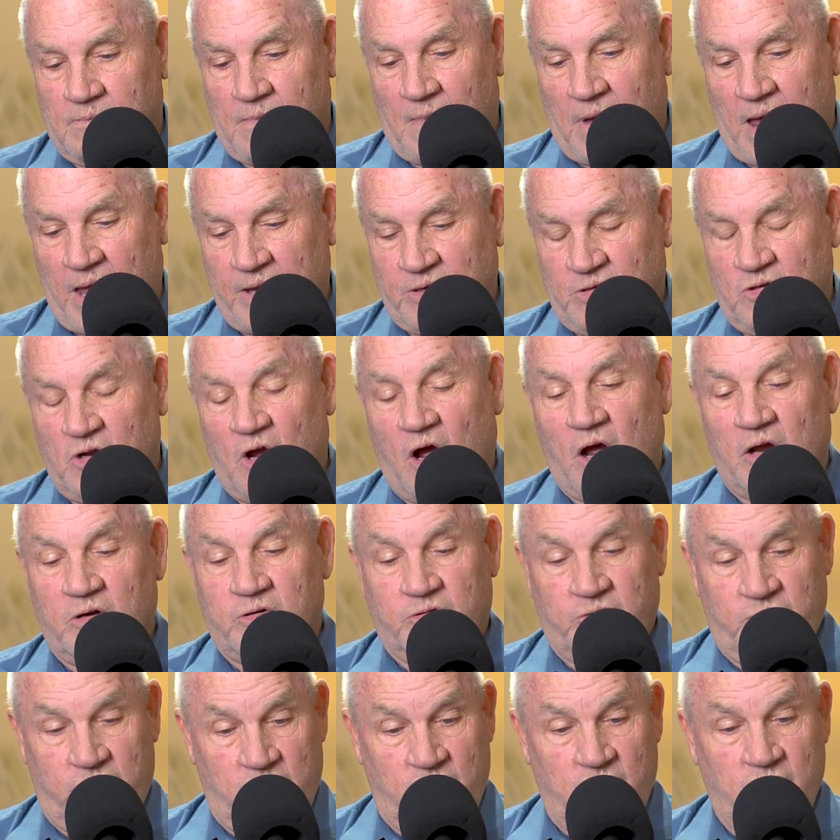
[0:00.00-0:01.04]
I
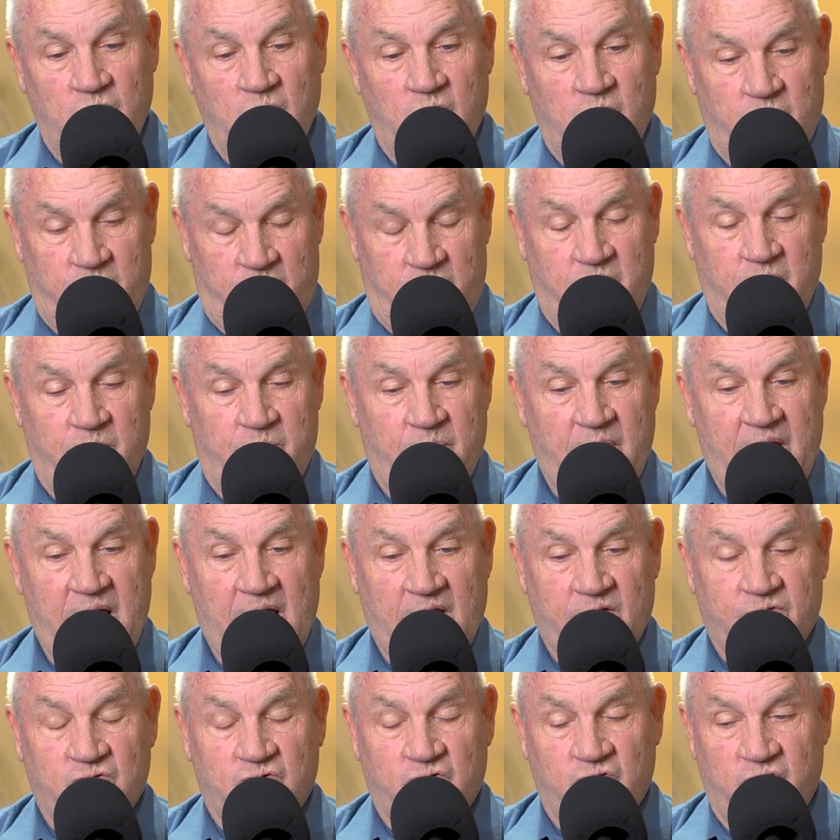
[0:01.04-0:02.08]
talked to the
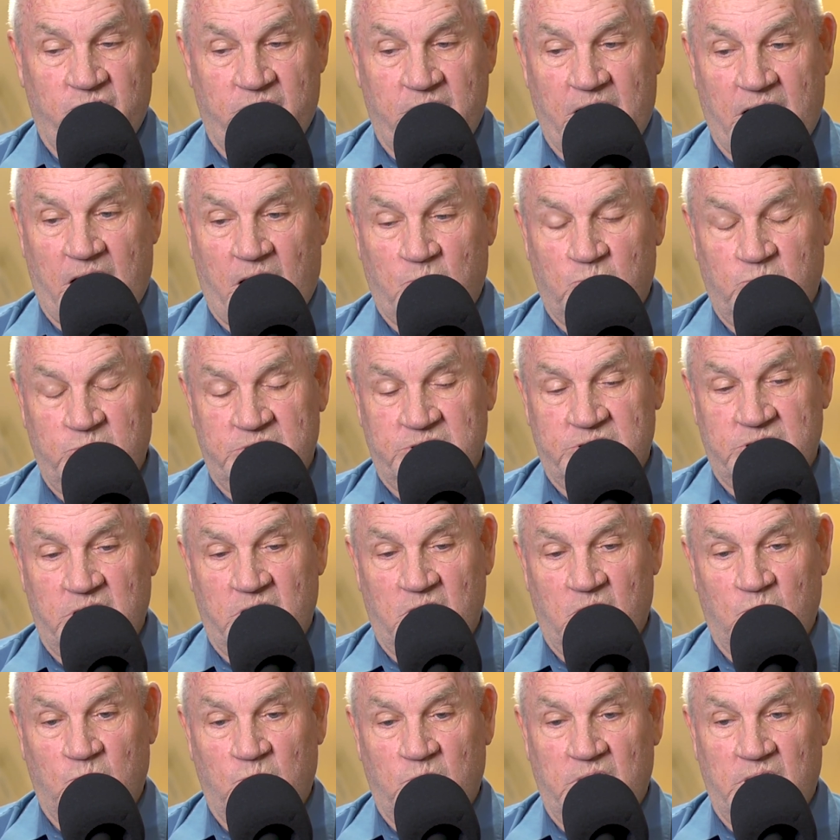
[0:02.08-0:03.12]
pastor that I was
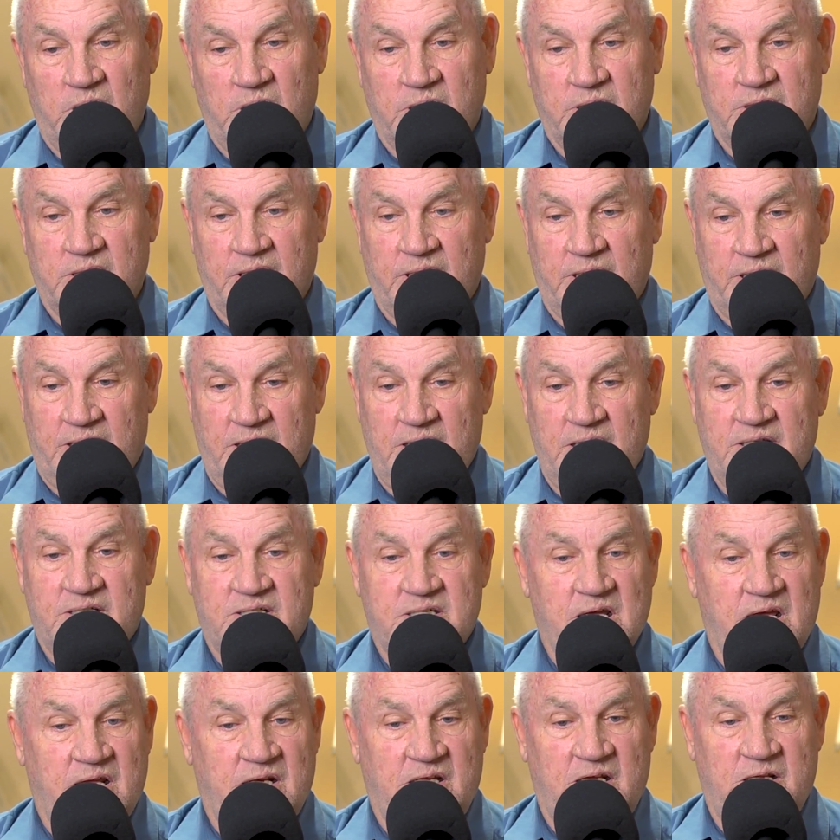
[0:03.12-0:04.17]
there with, and he
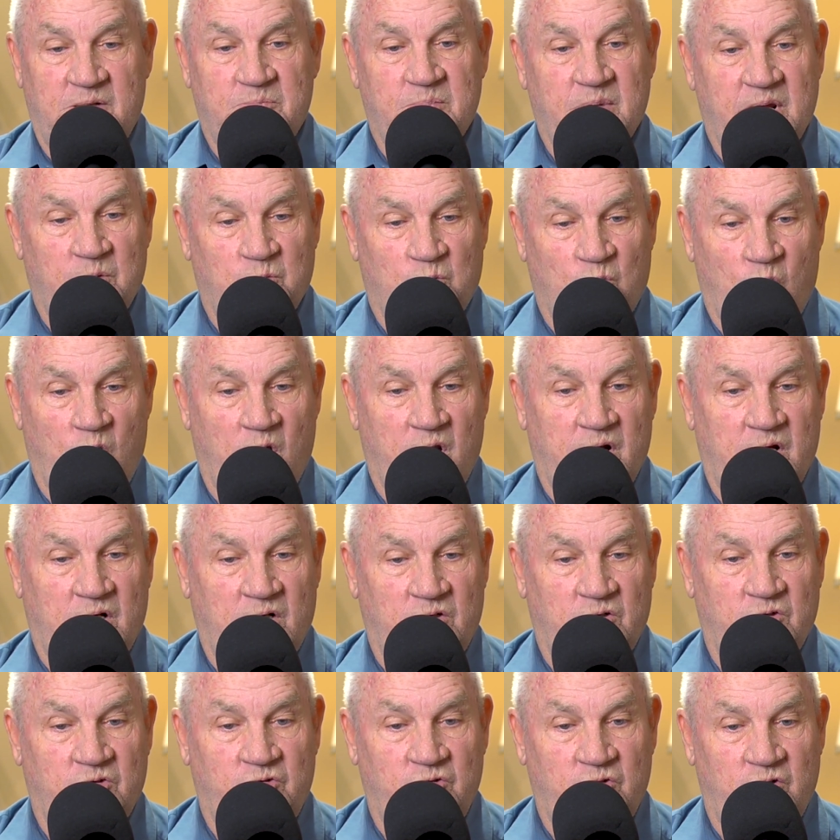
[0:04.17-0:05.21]
said he'd been wanting
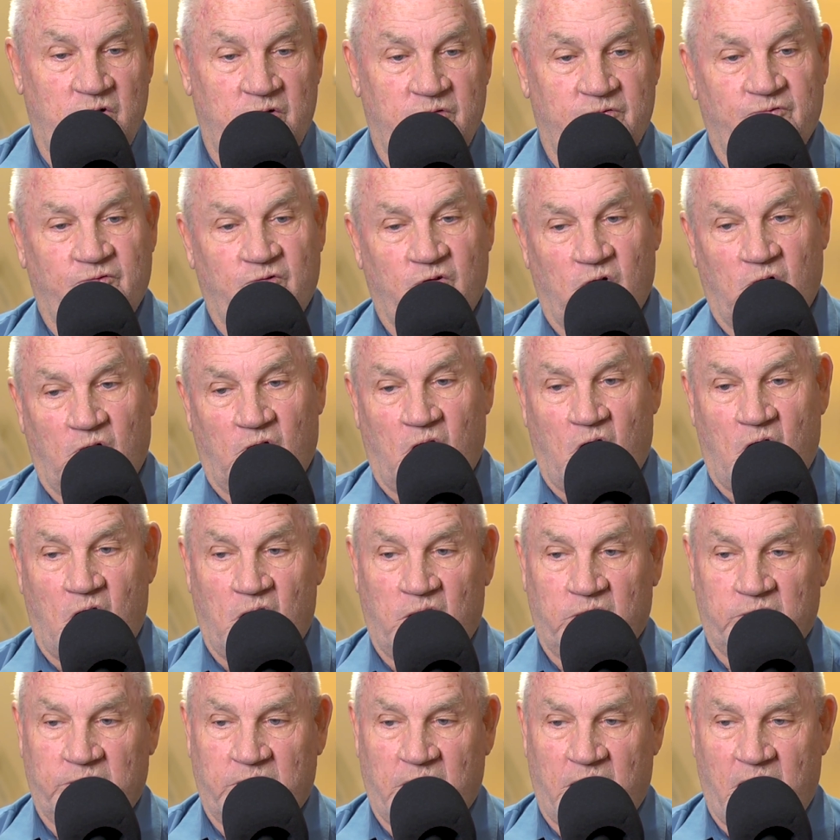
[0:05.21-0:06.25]
to do it for a
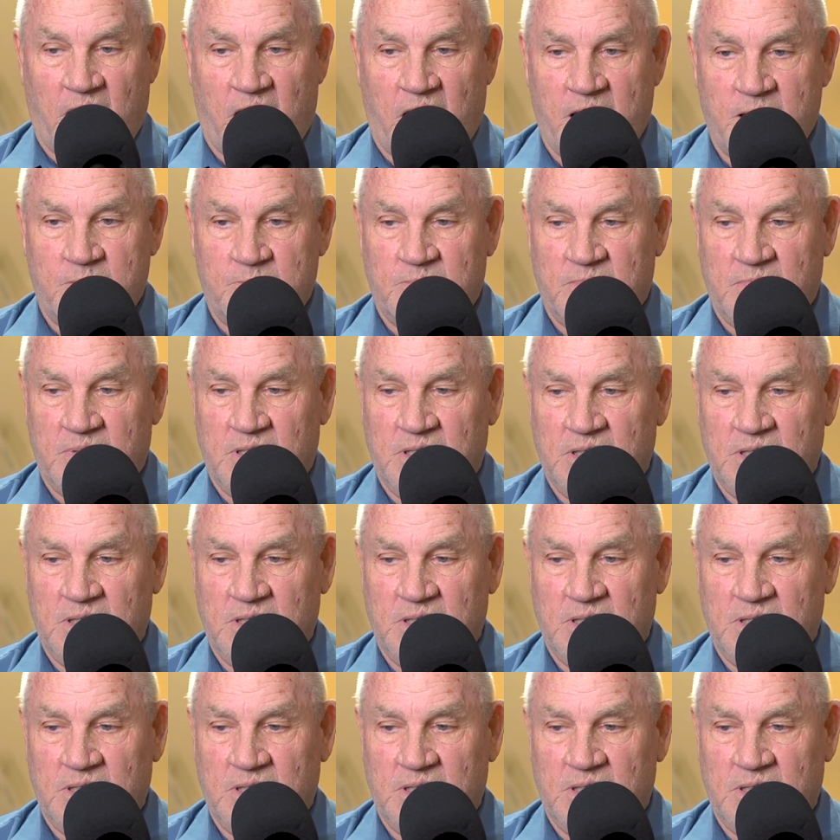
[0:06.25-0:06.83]
long time.